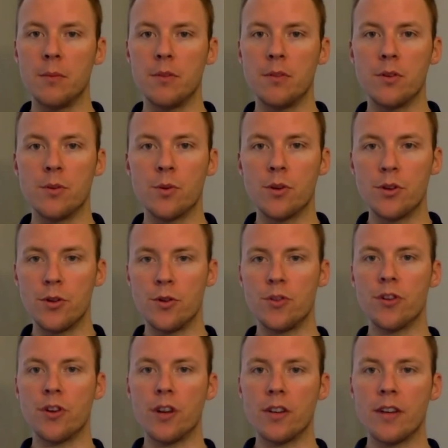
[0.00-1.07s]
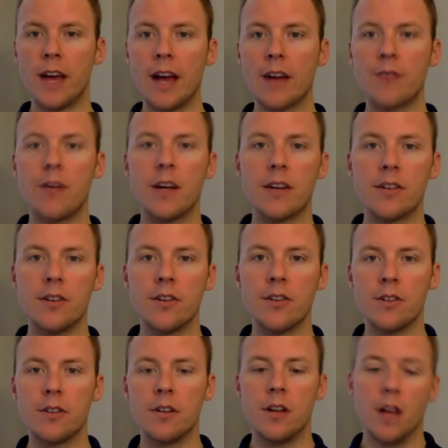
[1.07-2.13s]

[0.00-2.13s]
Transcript: to reduce your attack vectors and